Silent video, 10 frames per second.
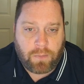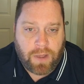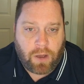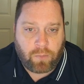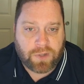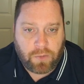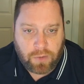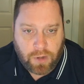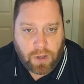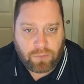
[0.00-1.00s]
about what's
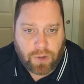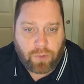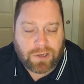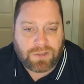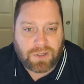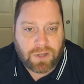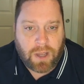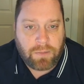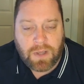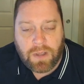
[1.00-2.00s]
going on with their processing
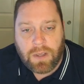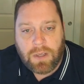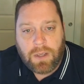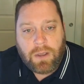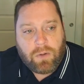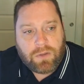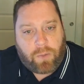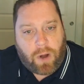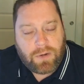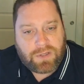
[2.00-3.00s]
times.
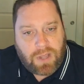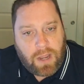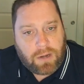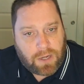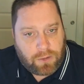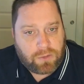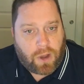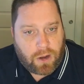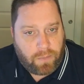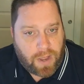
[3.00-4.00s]
Department of State, they do
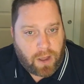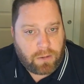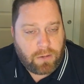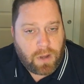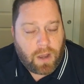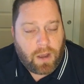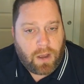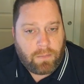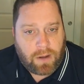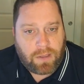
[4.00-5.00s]
talk about,
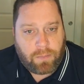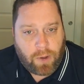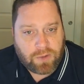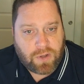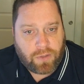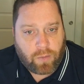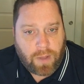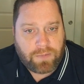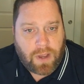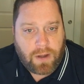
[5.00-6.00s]
and they post on their
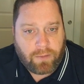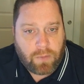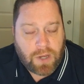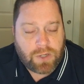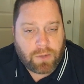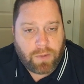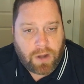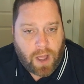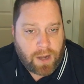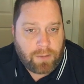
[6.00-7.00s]
website information about
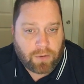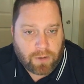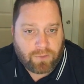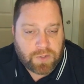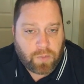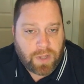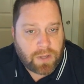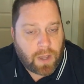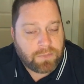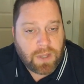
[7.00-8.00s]
non-immigrant visa wait
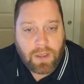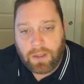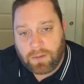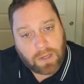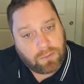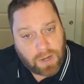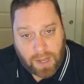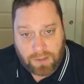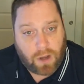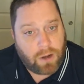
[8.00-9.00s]
times. They do
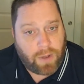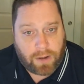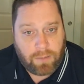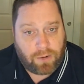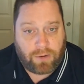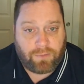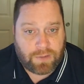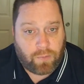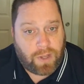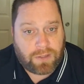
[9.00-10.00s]
not talk about immigrant
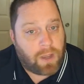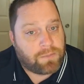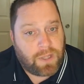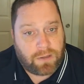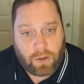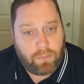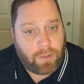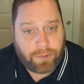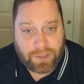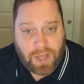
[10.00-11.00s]
visa wait times. They don't
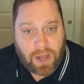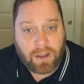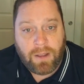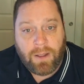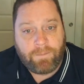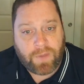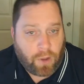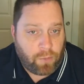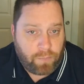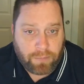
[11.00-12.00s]
publish data. They
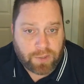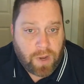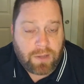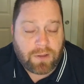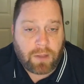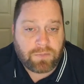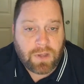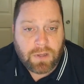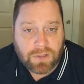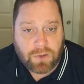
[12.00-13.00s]
don't publish wait times.
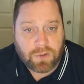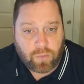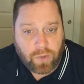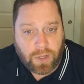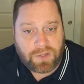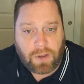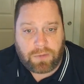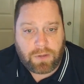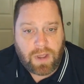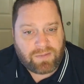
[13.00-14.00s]
So it's really
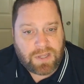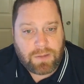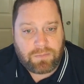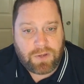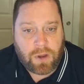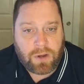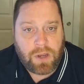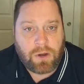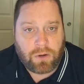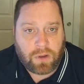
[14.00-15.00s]
something you have to keep your
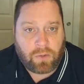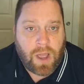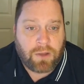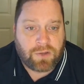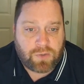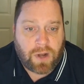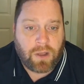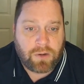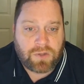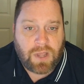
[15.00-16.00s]
ear to the ground to try to
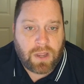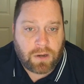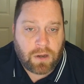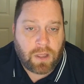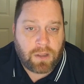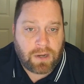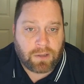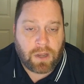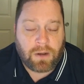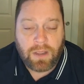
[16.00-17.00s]
understand
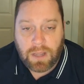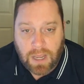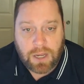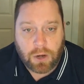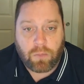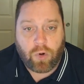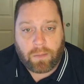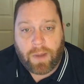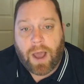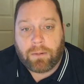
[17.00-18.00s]
and hear more
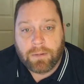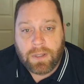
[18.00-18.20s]
about.